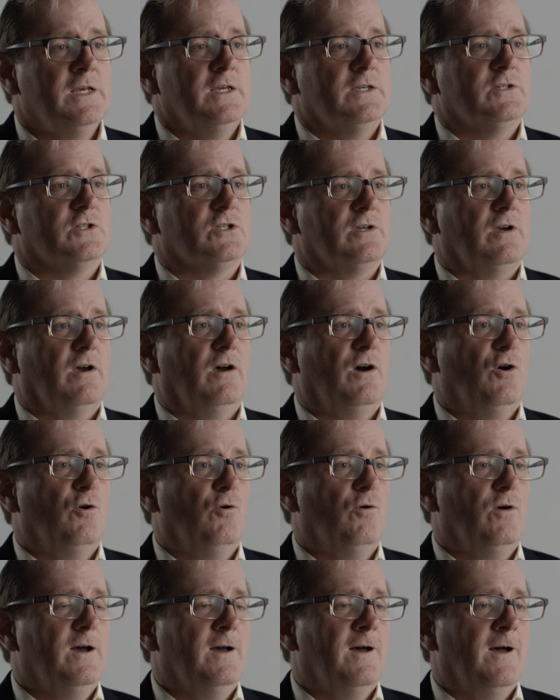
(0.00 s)

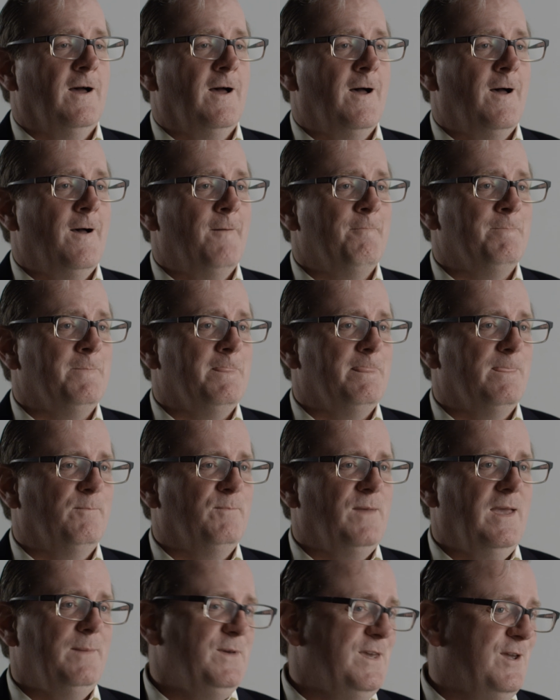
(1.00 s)
So um,
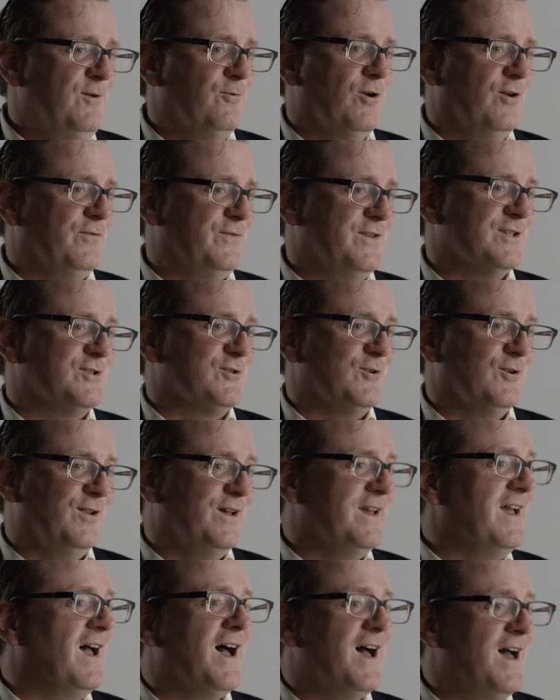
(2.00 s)
maybe he wrote this
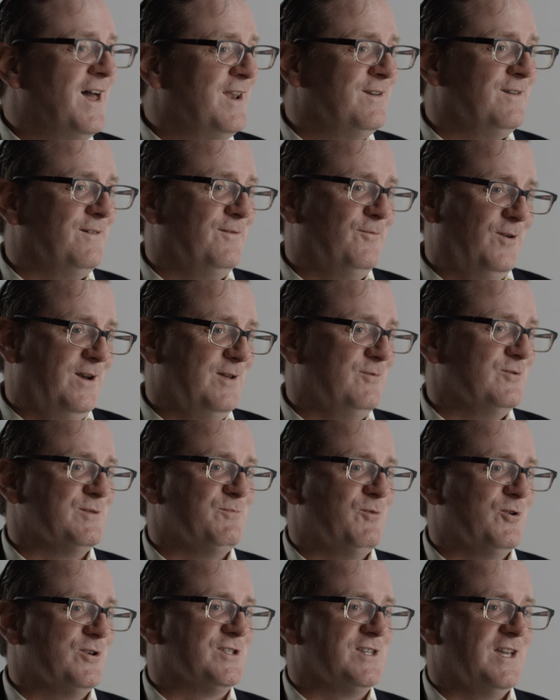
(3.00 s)
early on when he
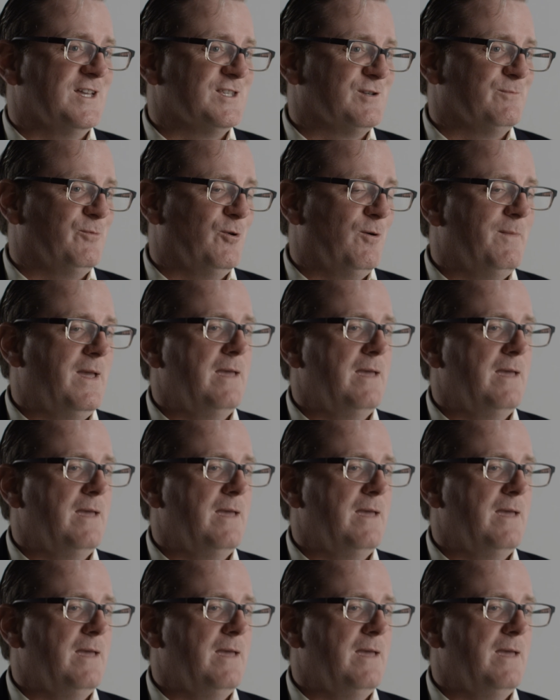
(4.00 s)
was more sensible.